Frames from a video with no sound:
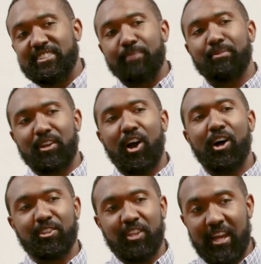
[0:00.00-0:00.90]
up
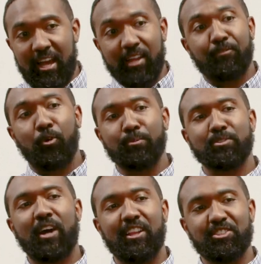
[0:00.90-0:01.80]
it forms
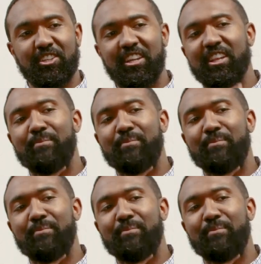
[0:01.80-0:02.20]
collagen in